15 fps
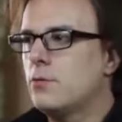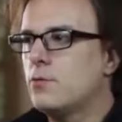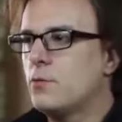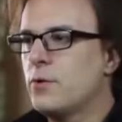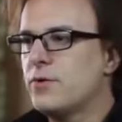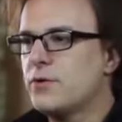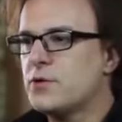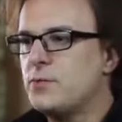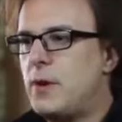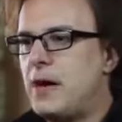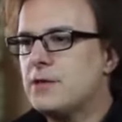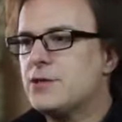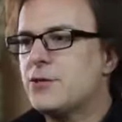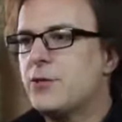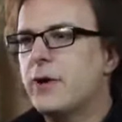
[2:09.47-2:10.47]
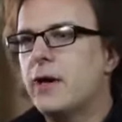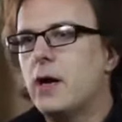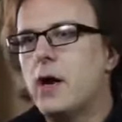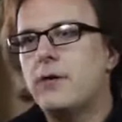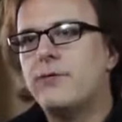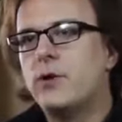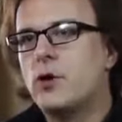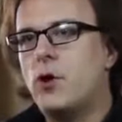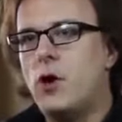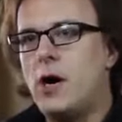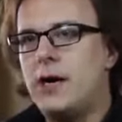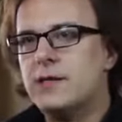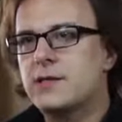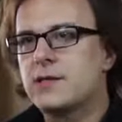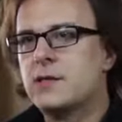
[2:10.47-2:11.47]
with the sponsoring of the
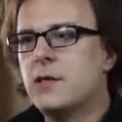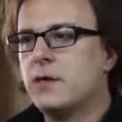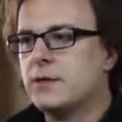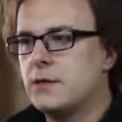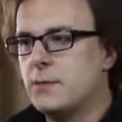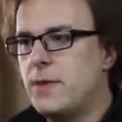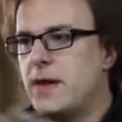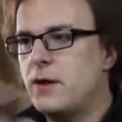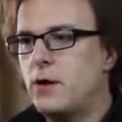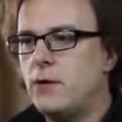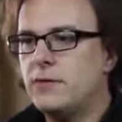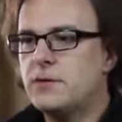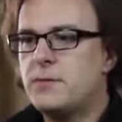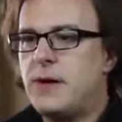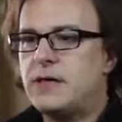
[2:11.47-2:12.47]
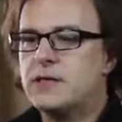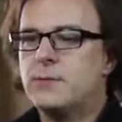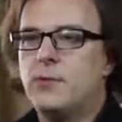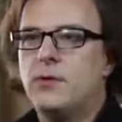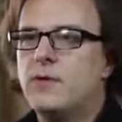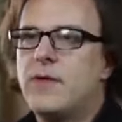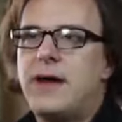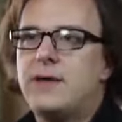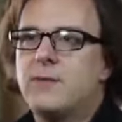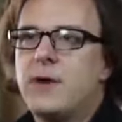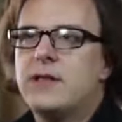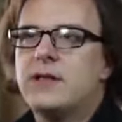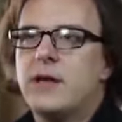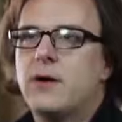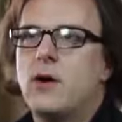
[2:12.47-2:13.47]
costs to make all this possible, that
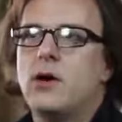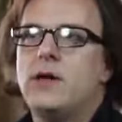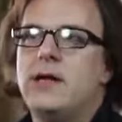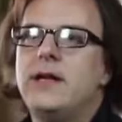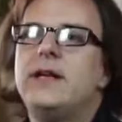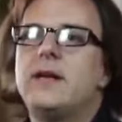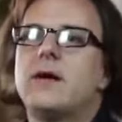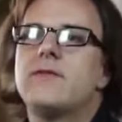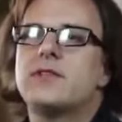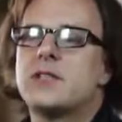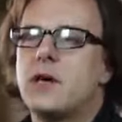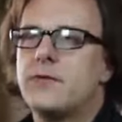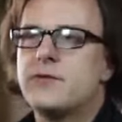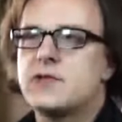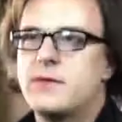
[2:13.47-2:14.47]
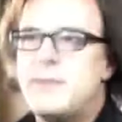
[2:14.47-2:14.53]
right there in and of itself is